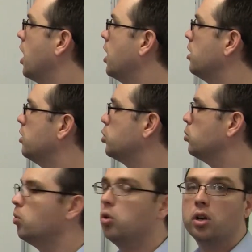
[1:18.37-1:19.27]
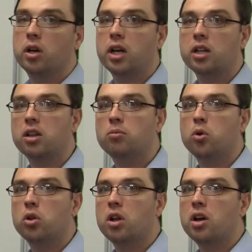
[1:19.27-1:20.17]
A
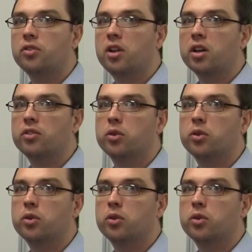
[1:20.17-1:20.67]
more lifelike